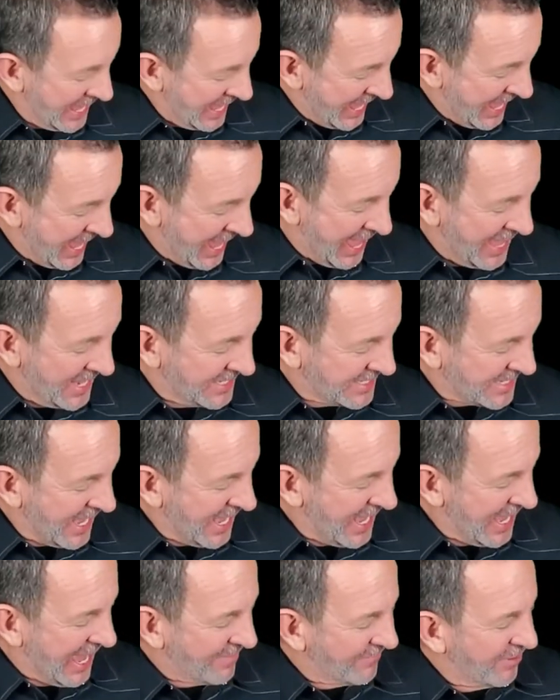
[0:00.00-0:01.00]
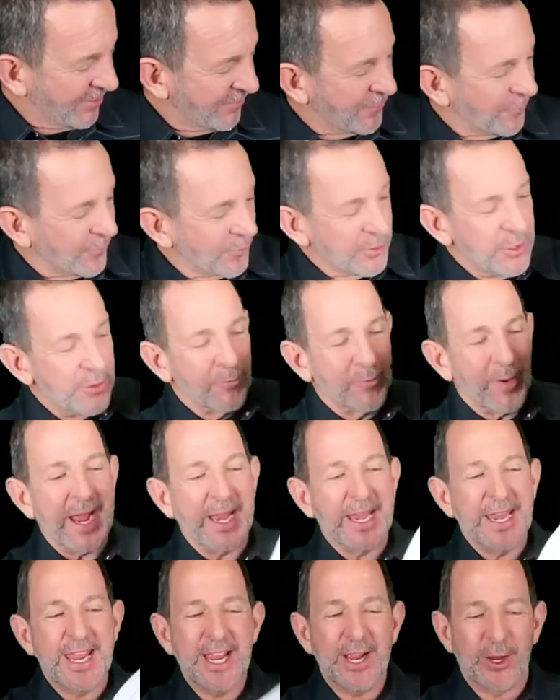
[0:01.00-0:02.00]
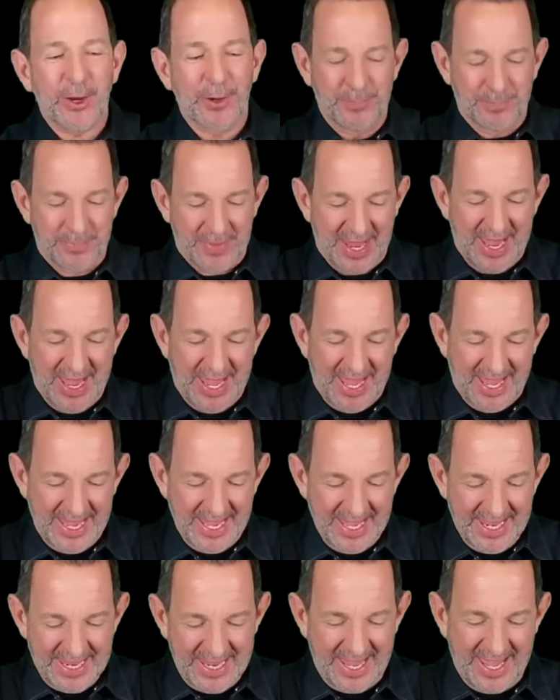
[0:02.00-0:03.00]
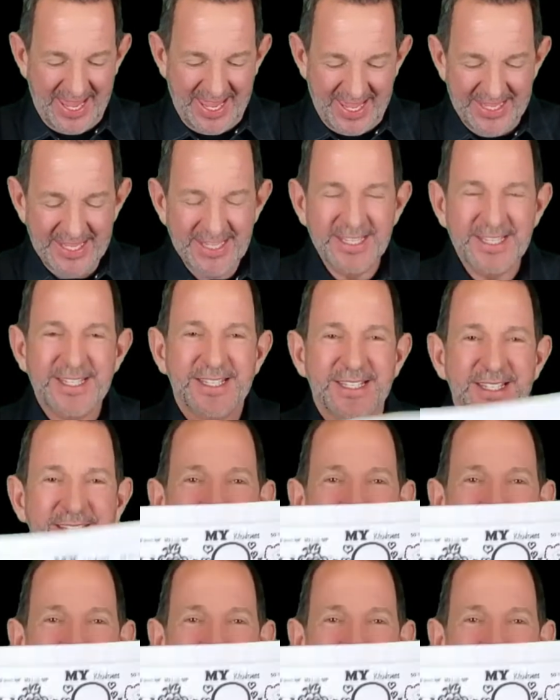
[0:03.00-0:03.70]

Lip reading: and I have it for you right here. It is